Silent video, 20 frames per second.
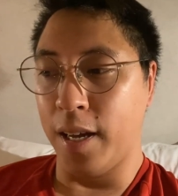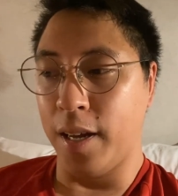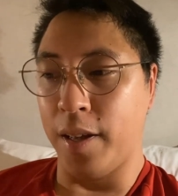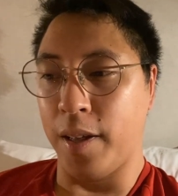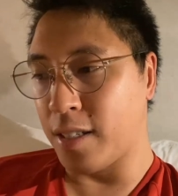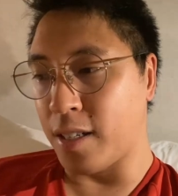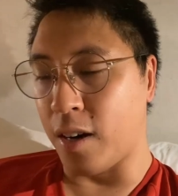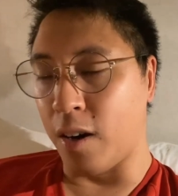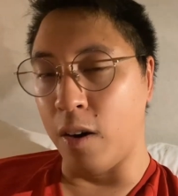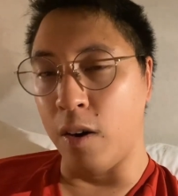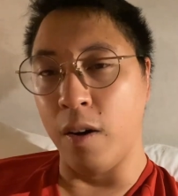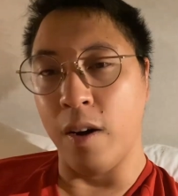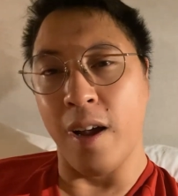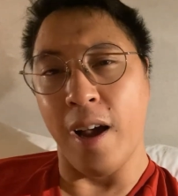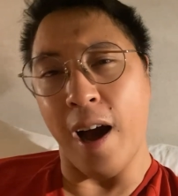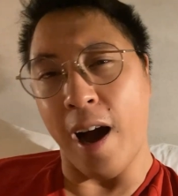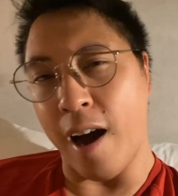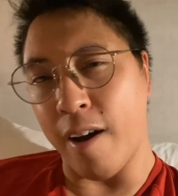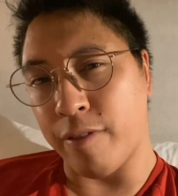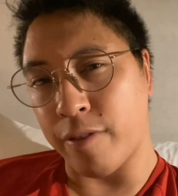So
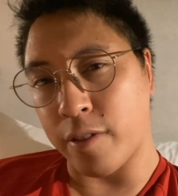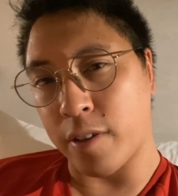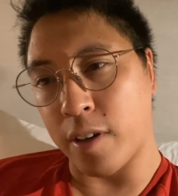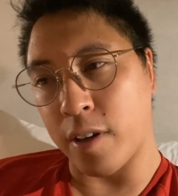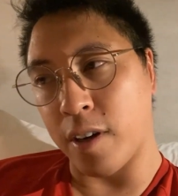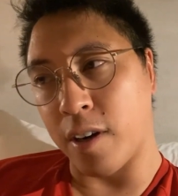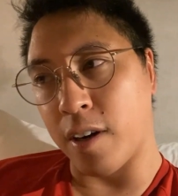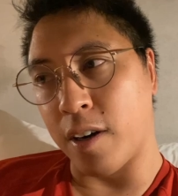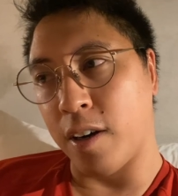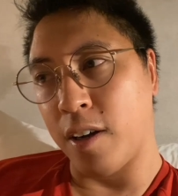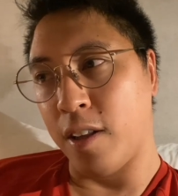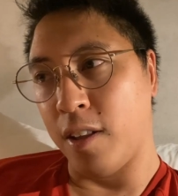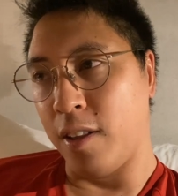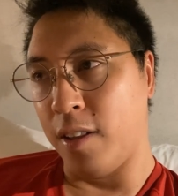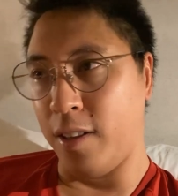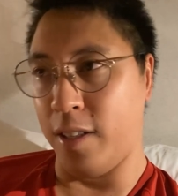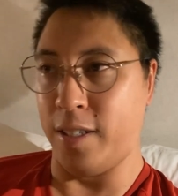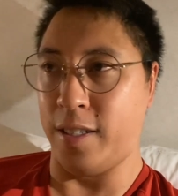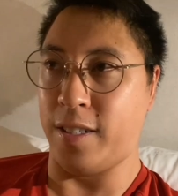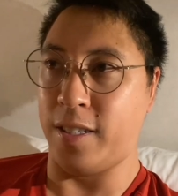after,
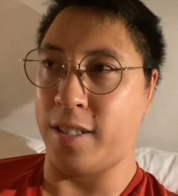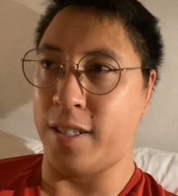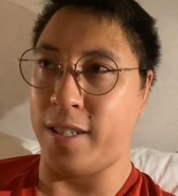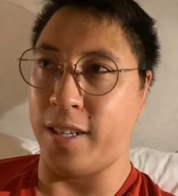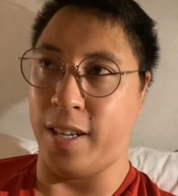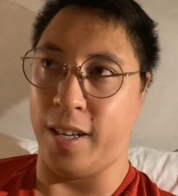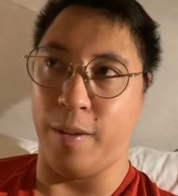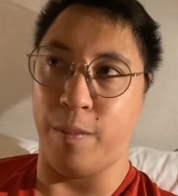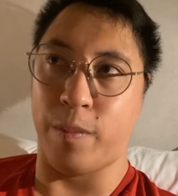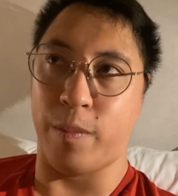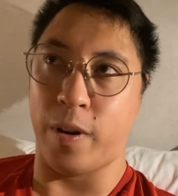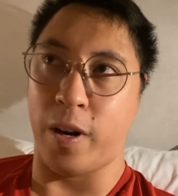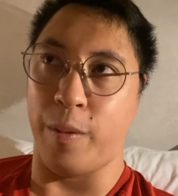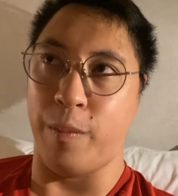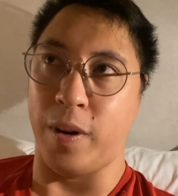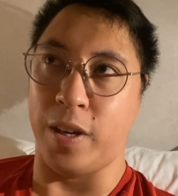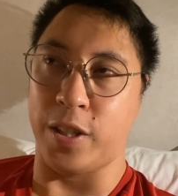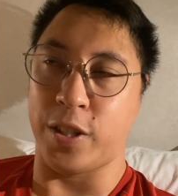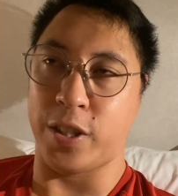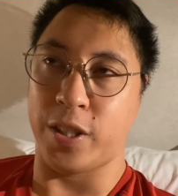let's see, pretty
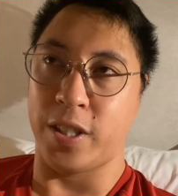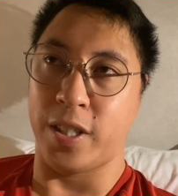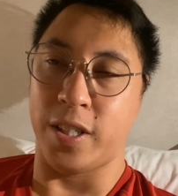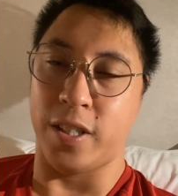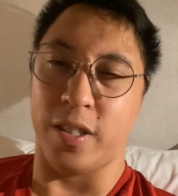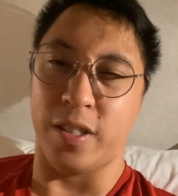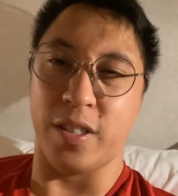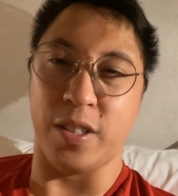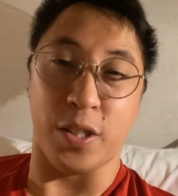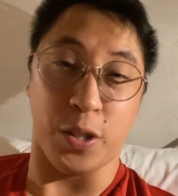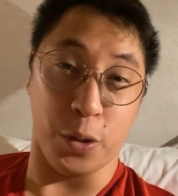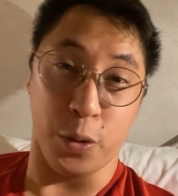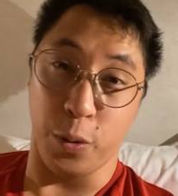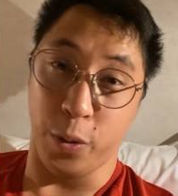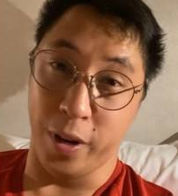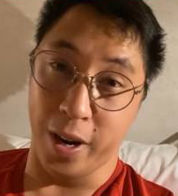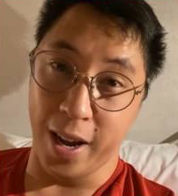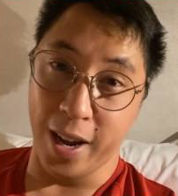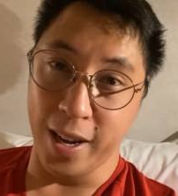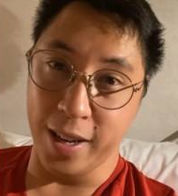much 2
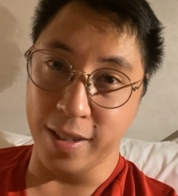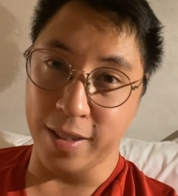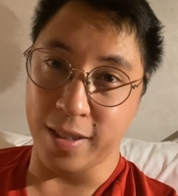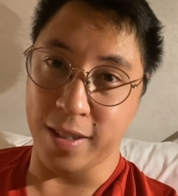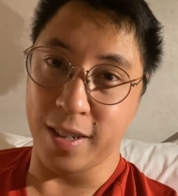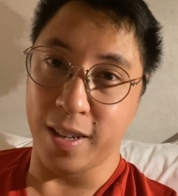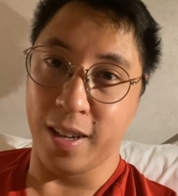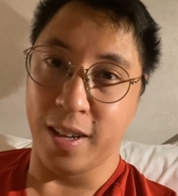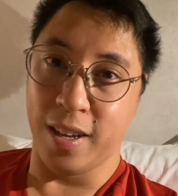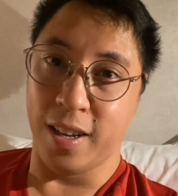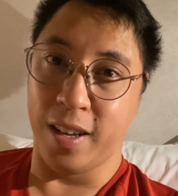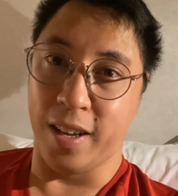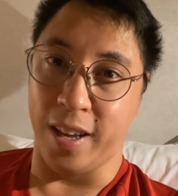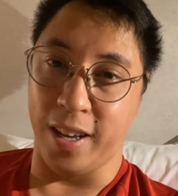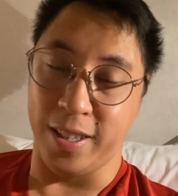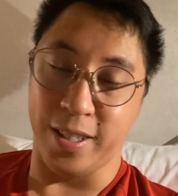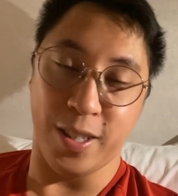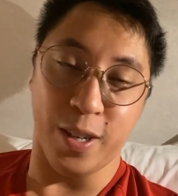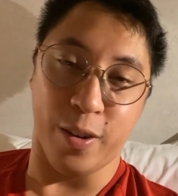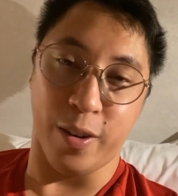days
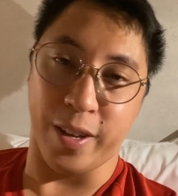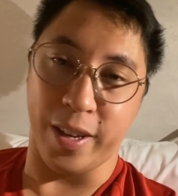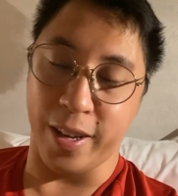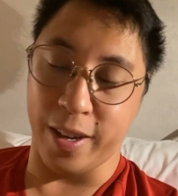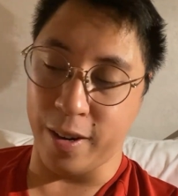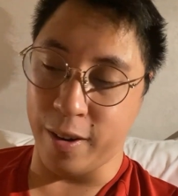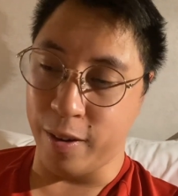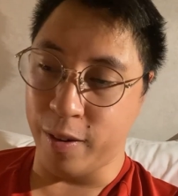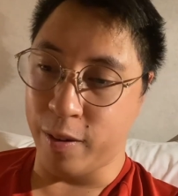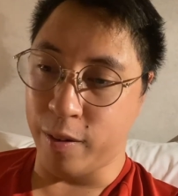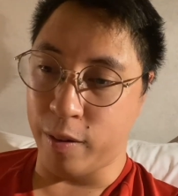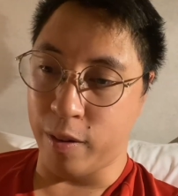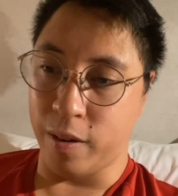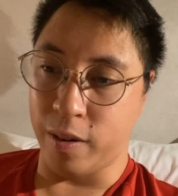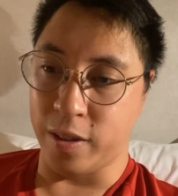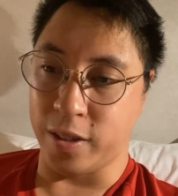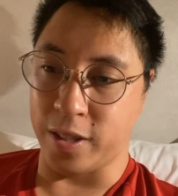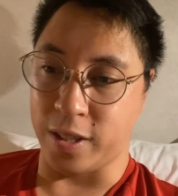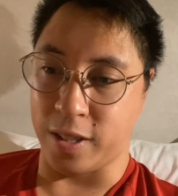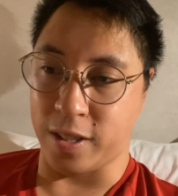in Tokyo
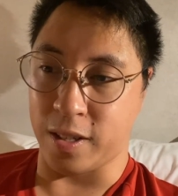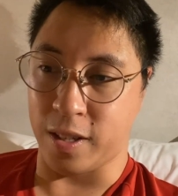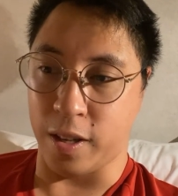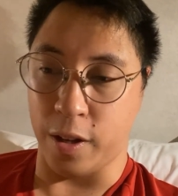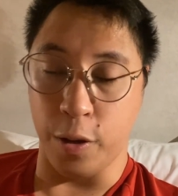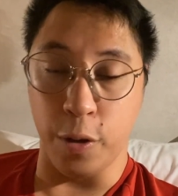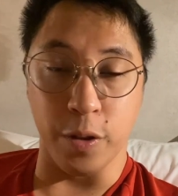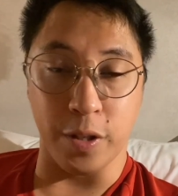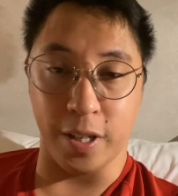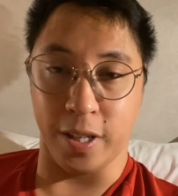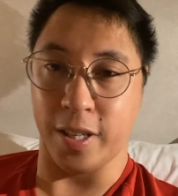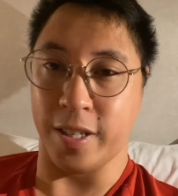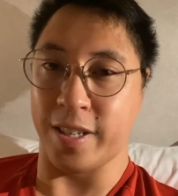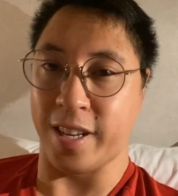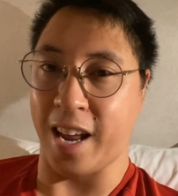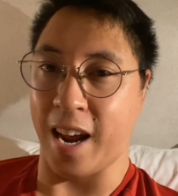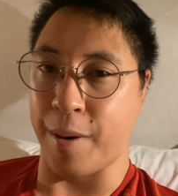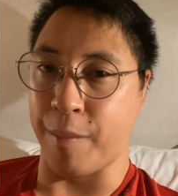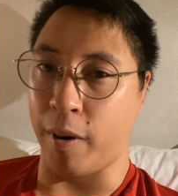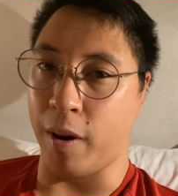just using this
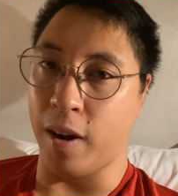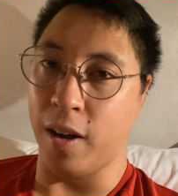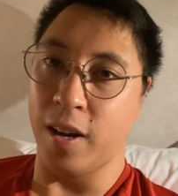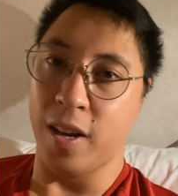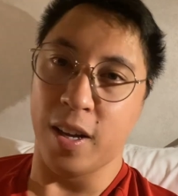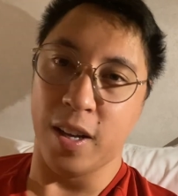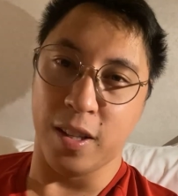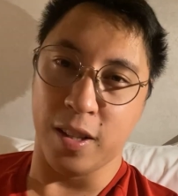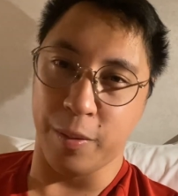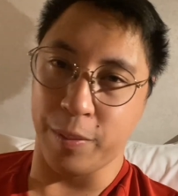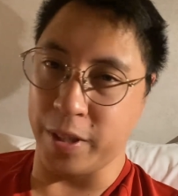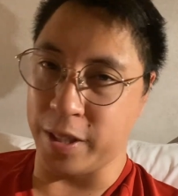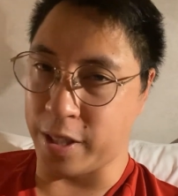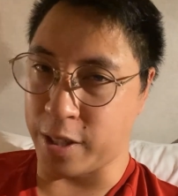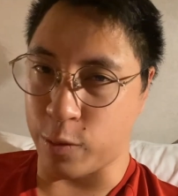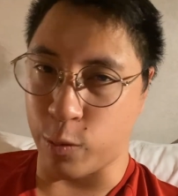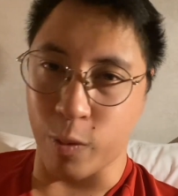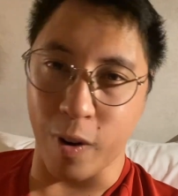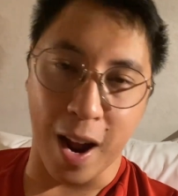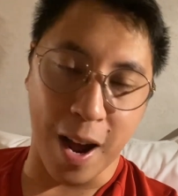camera, let me
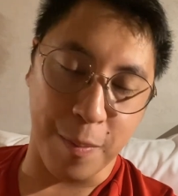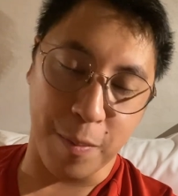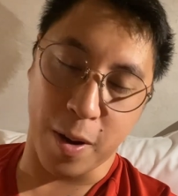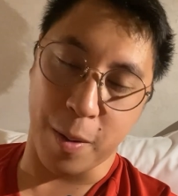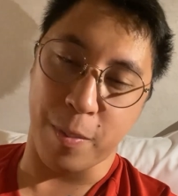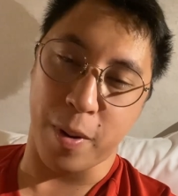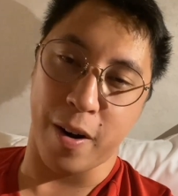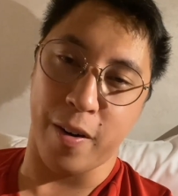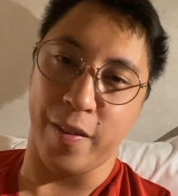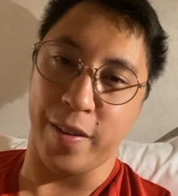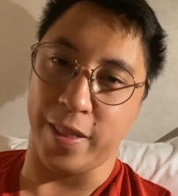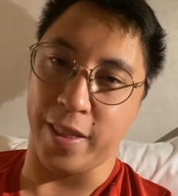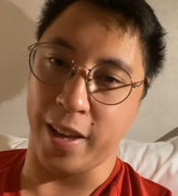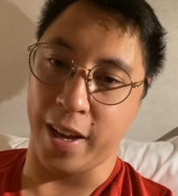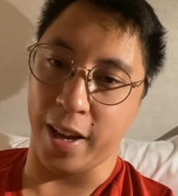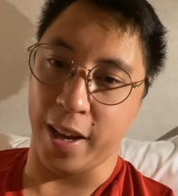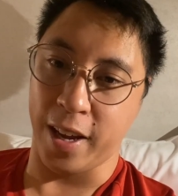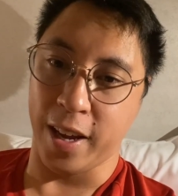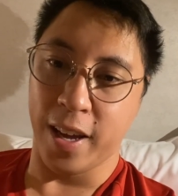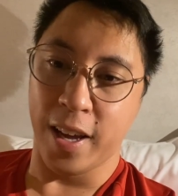just wrap up
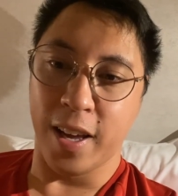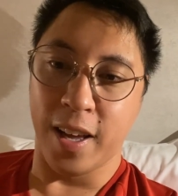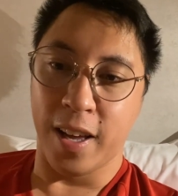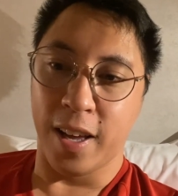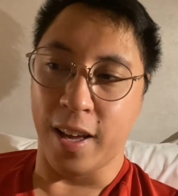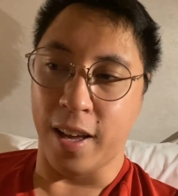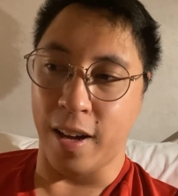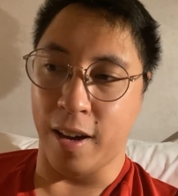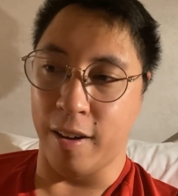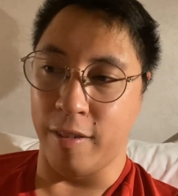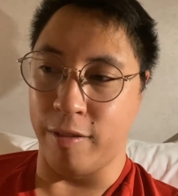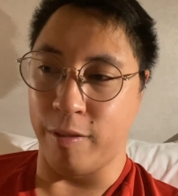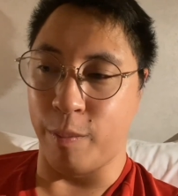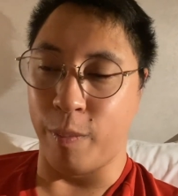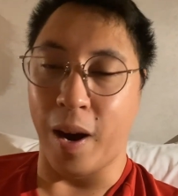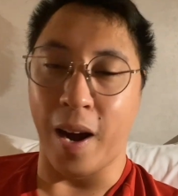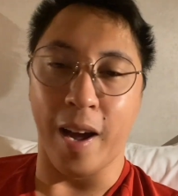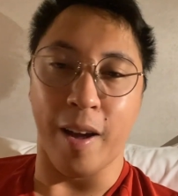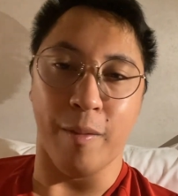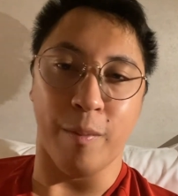everything of
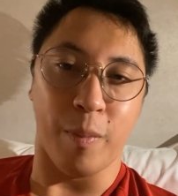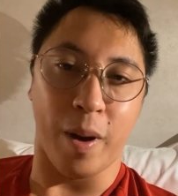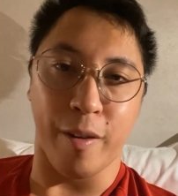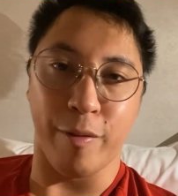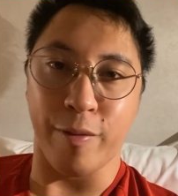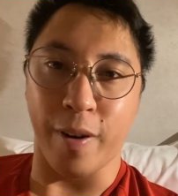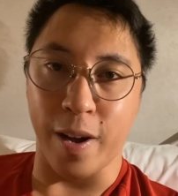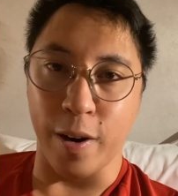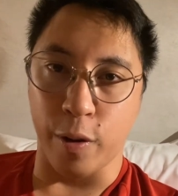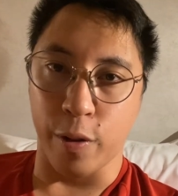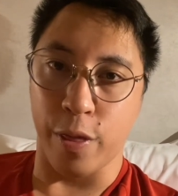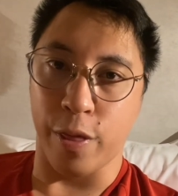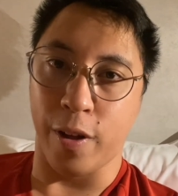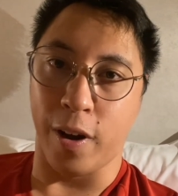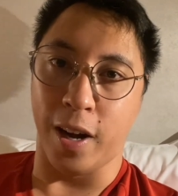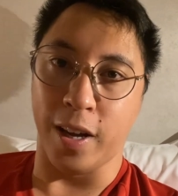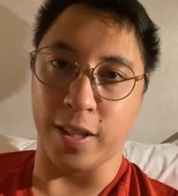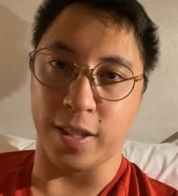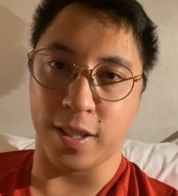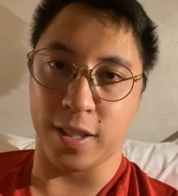my final
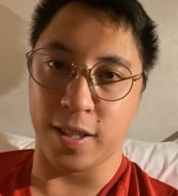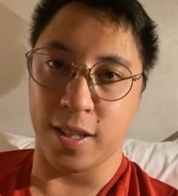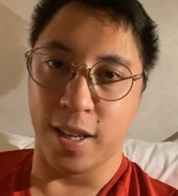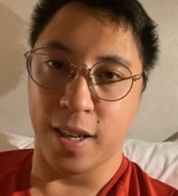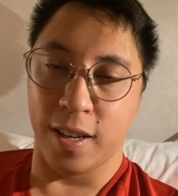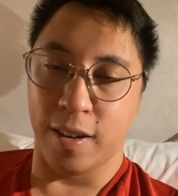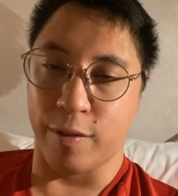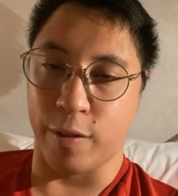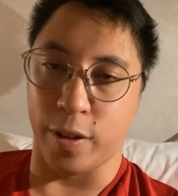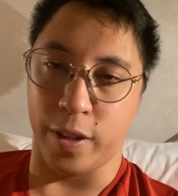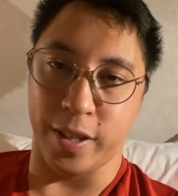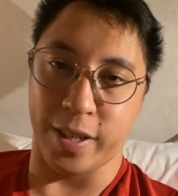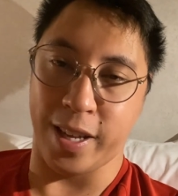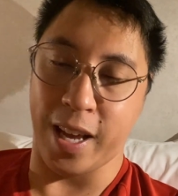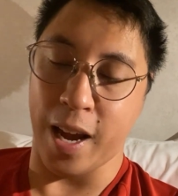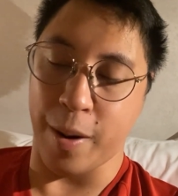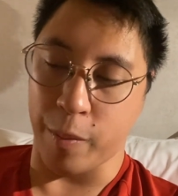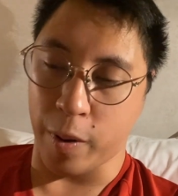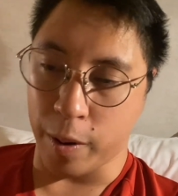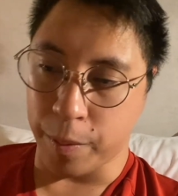thoughts for this
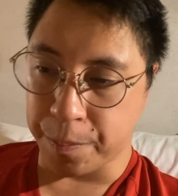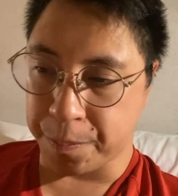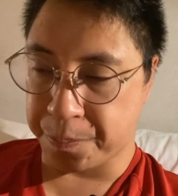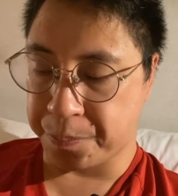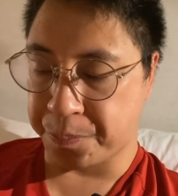camera.